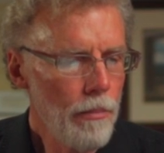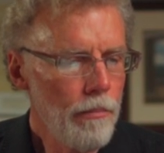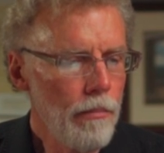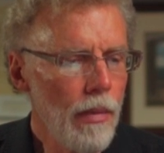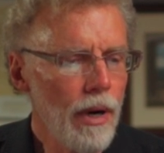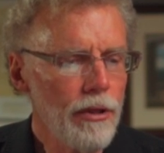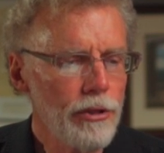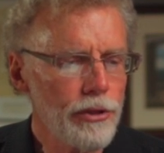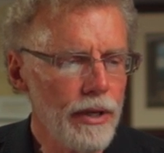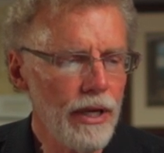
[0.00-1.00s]
Mother
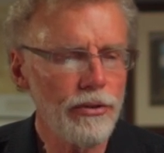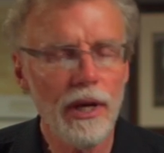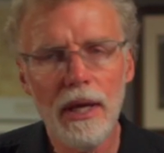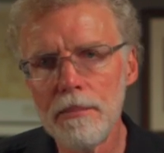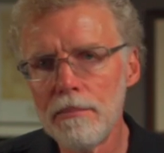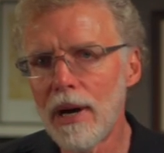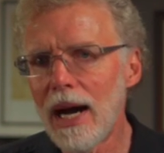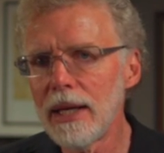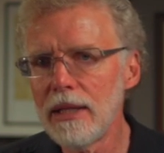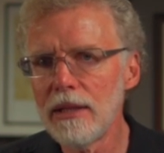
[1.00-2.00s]
Teresa
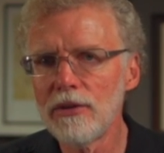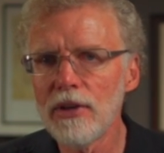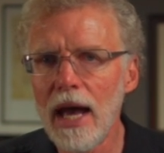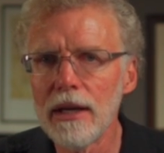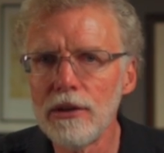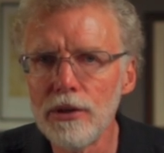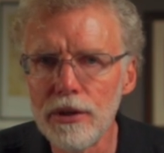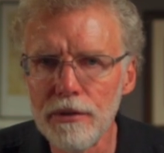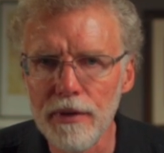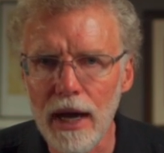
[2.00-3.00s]
embodied this
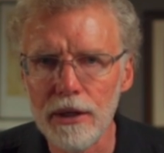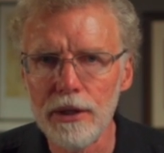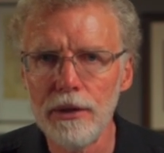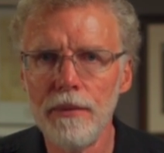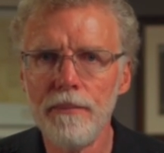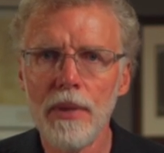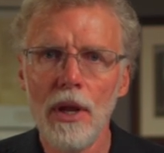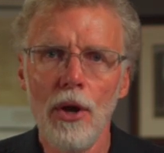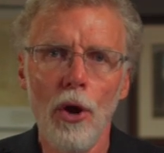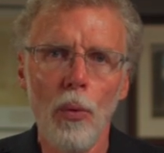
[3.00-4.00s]
attitude and value.
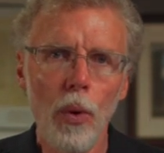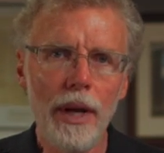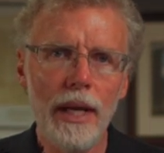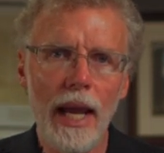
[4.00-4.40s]
When